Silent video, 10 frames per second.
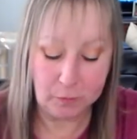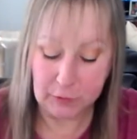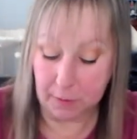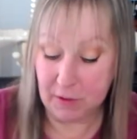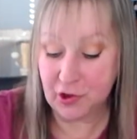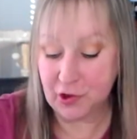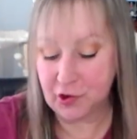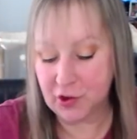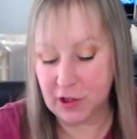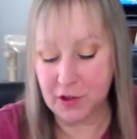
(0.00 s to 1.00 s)
And my sister
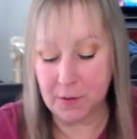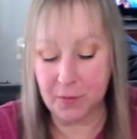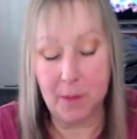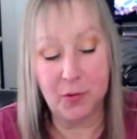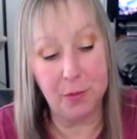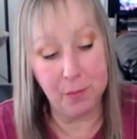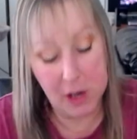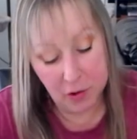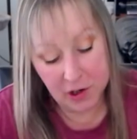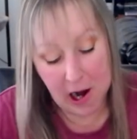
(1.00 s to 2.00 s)
said sometimes her
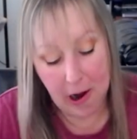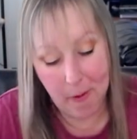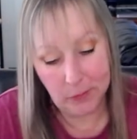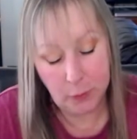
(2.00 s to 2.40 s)
male cat